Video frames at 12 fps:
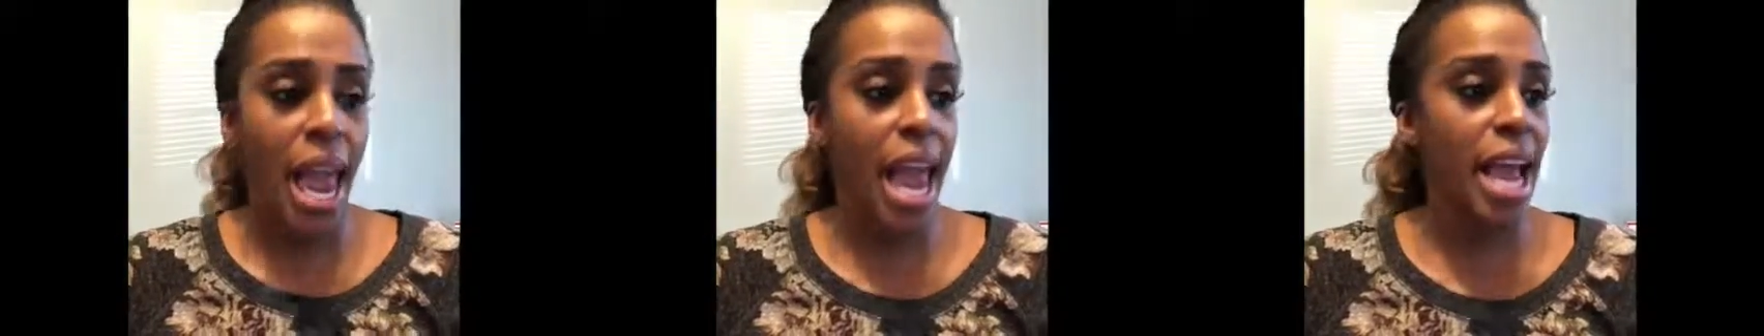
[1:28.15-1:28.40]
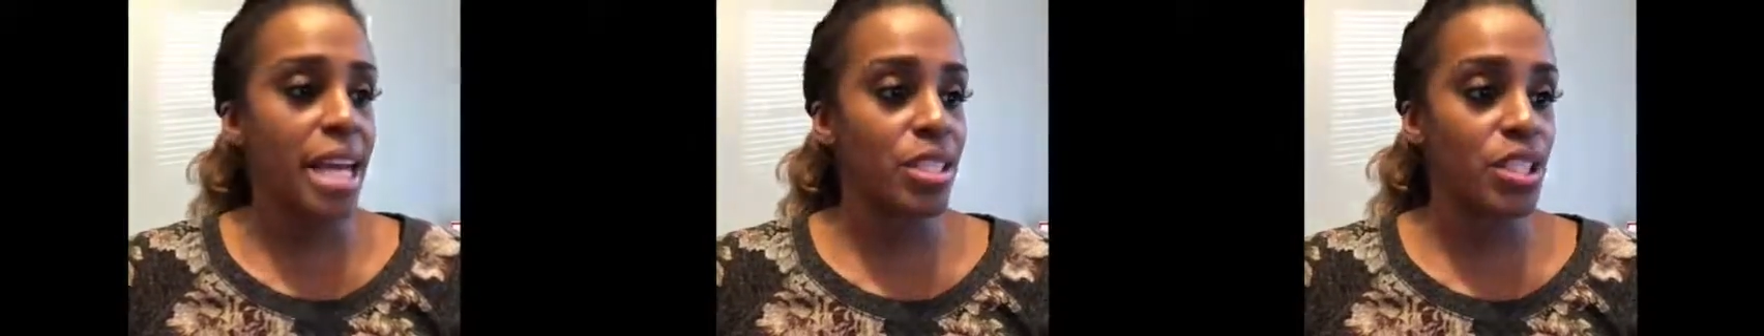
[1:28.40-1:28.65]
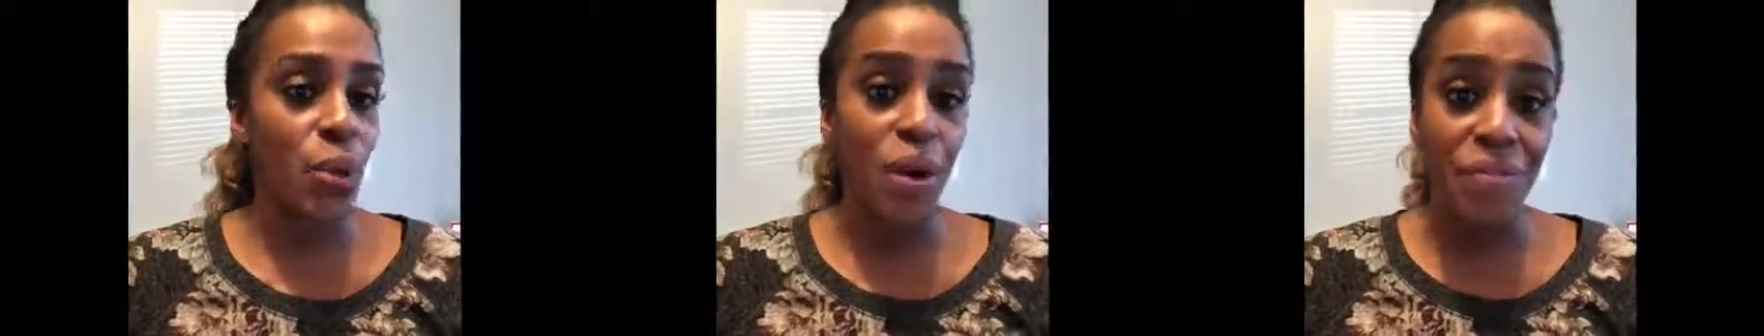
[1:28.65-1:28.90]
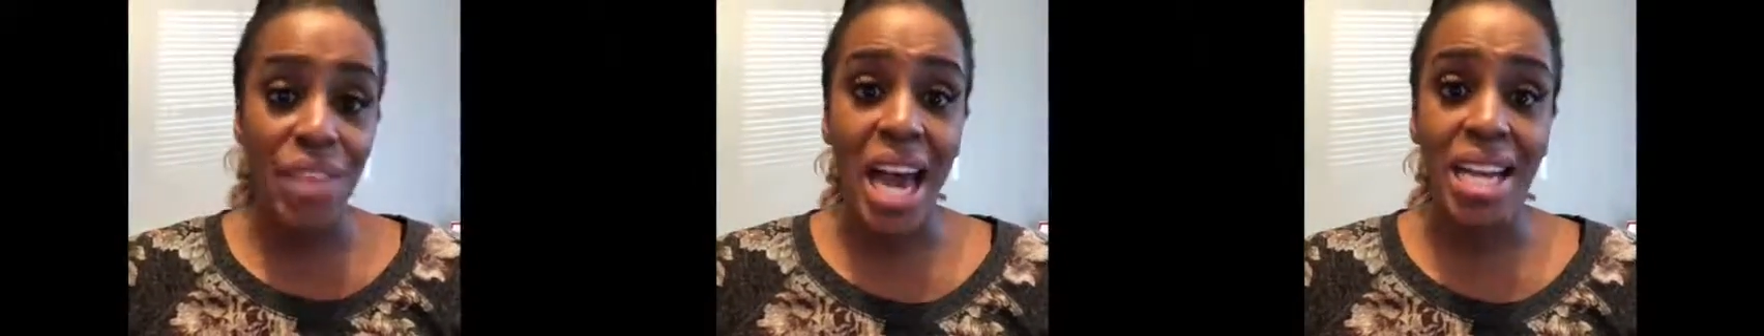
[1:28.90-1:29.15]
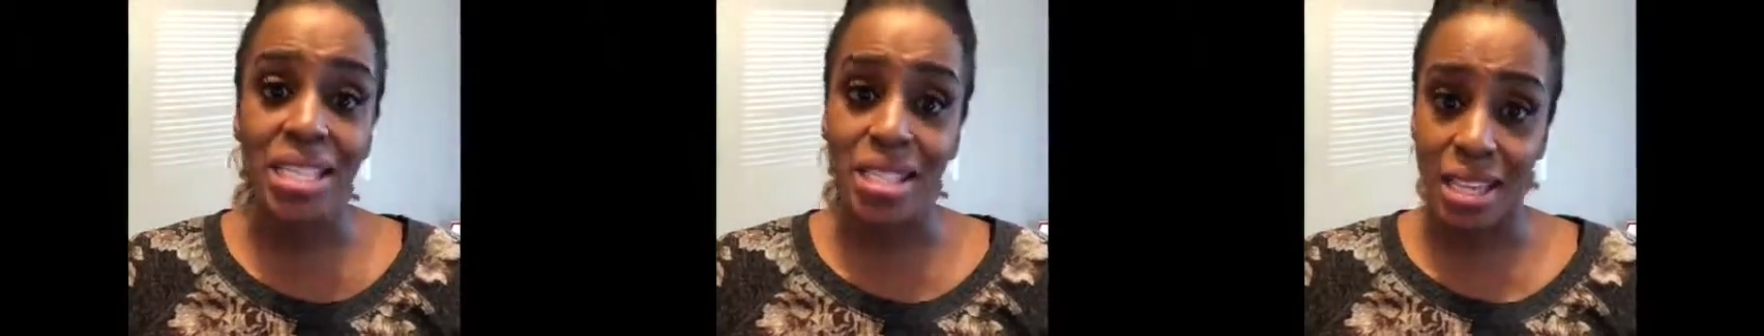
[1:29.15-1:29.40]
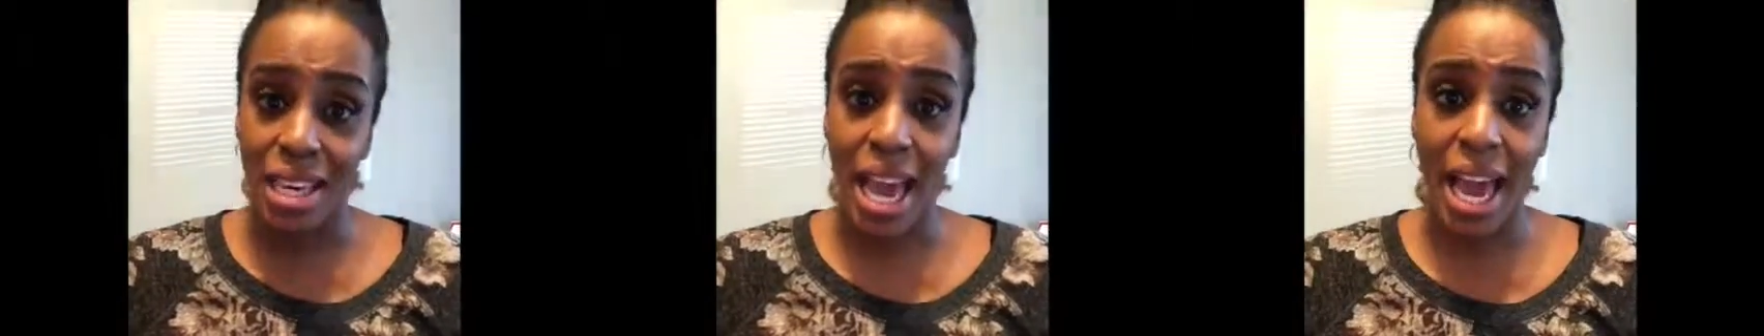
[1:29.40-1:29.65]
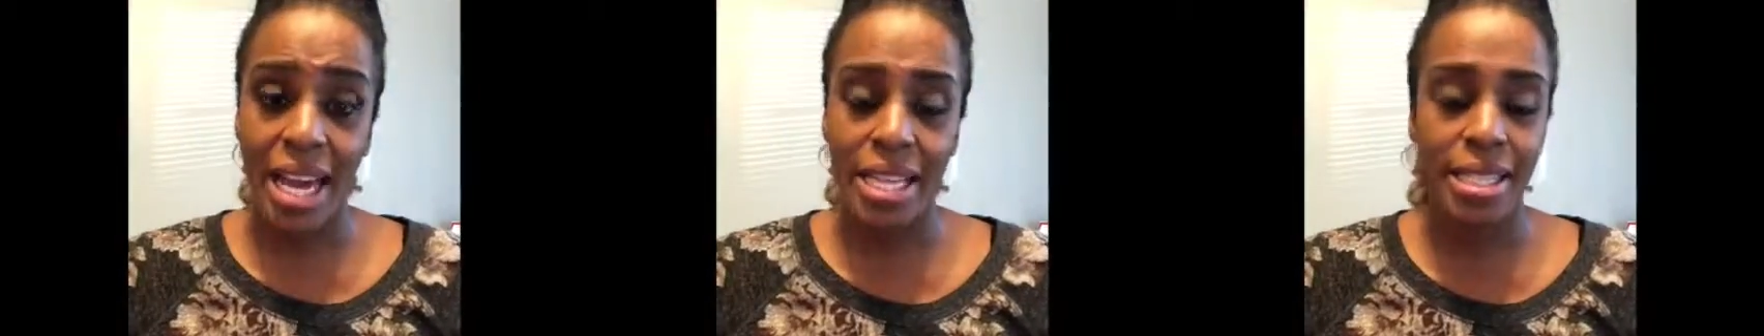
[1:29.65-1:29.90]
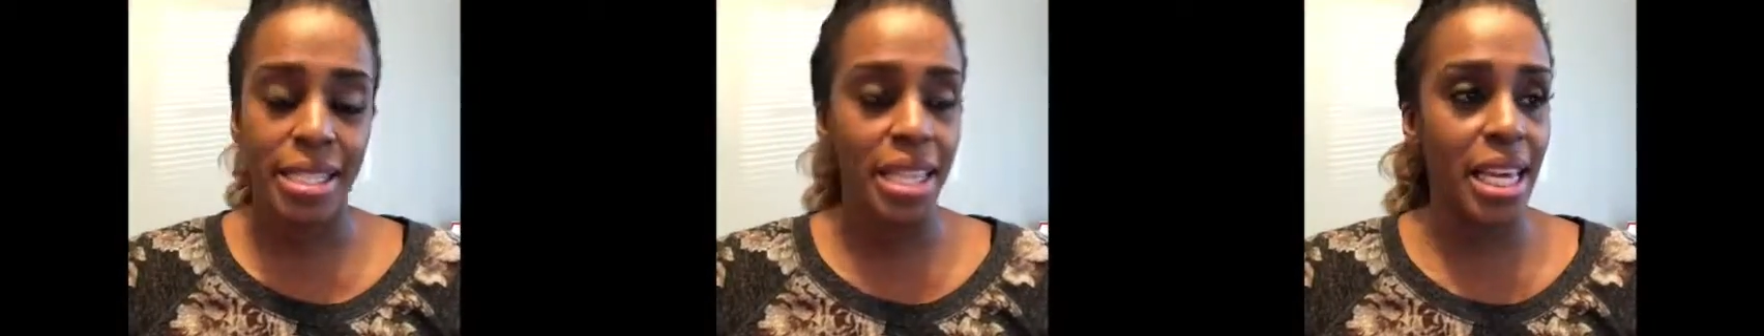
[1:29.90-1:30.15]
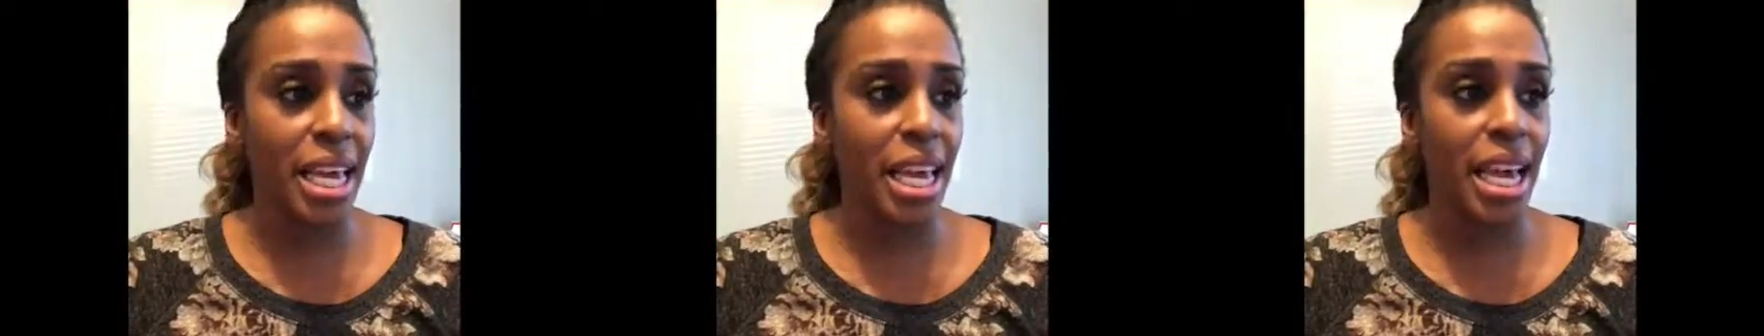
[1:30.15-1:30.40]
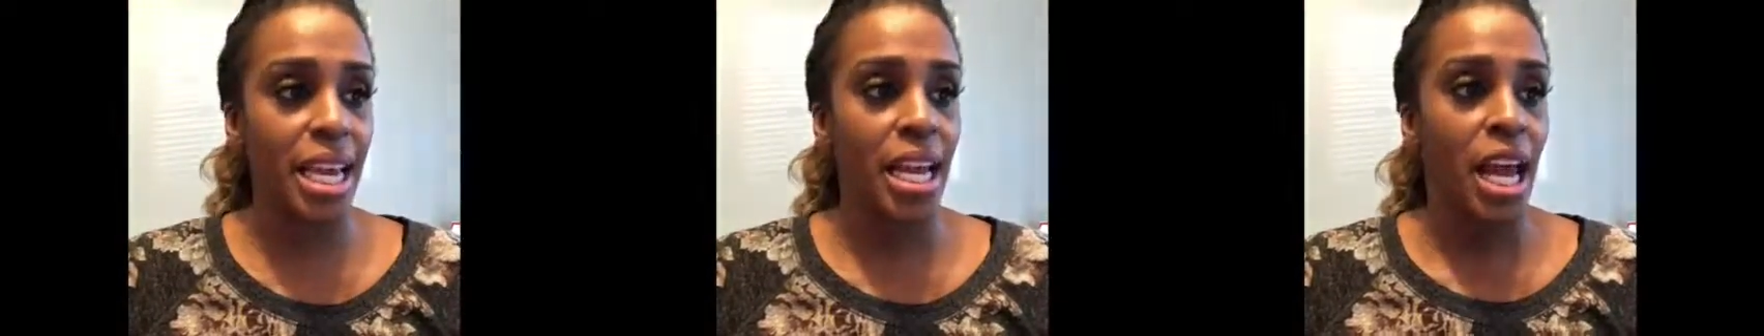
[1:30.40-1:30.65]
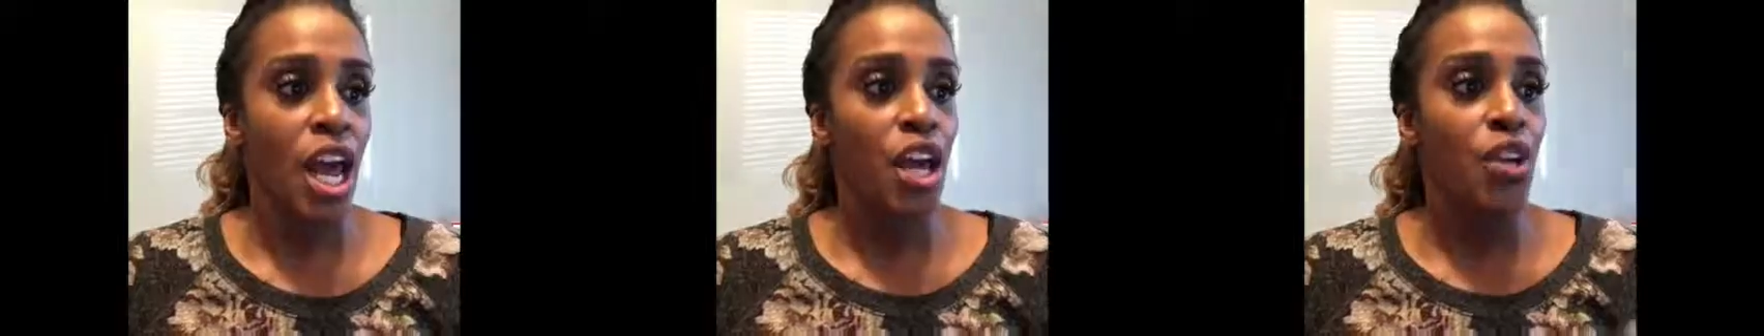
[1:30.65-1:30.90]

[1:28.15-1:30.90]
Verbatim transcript: And so, if that is the case, then